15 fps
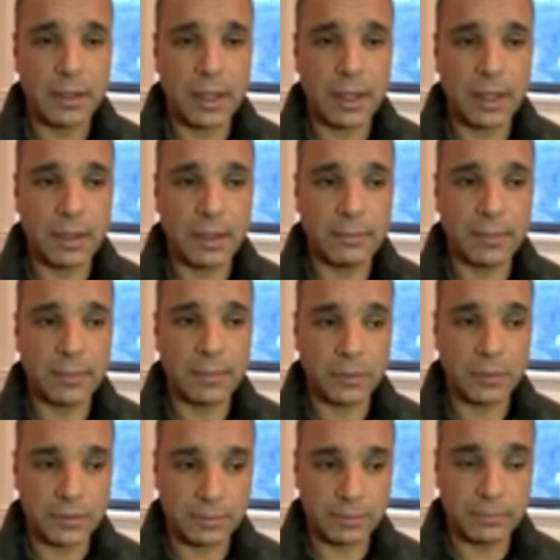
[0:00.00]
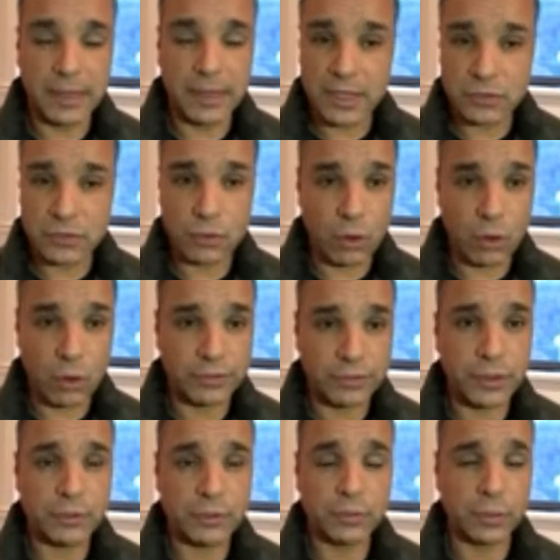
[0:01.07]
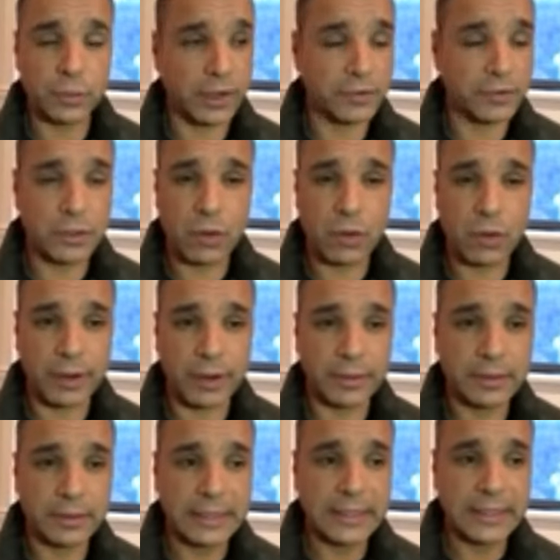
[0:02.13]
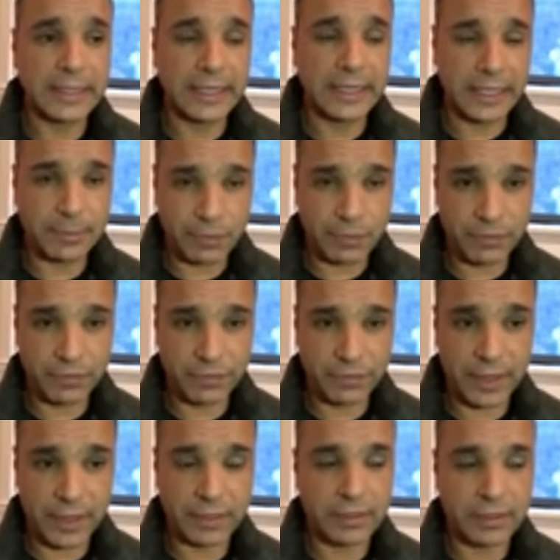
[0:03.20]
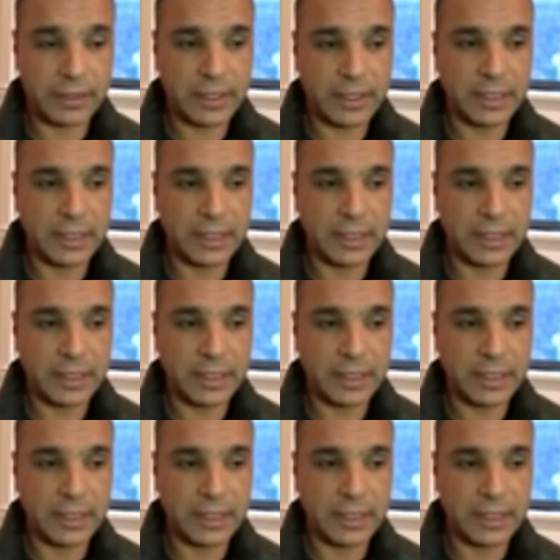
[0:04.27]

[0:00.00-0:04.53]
um, I want to bless all of you wherever you are. Keep the faith.